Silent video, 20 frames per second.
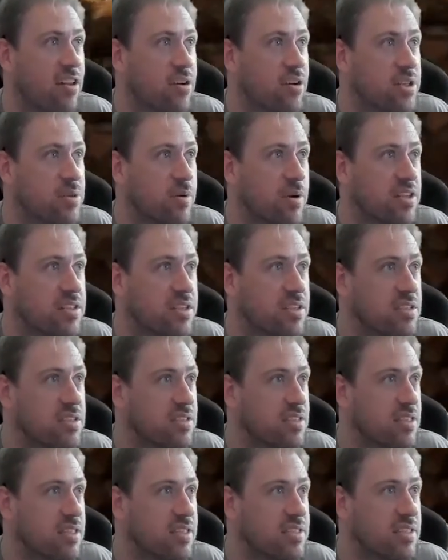those ones
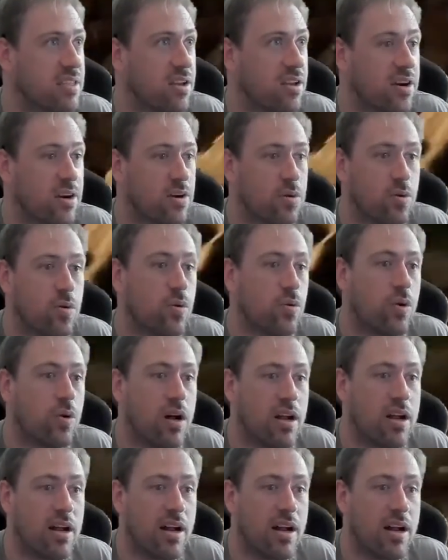because there's a lot of cool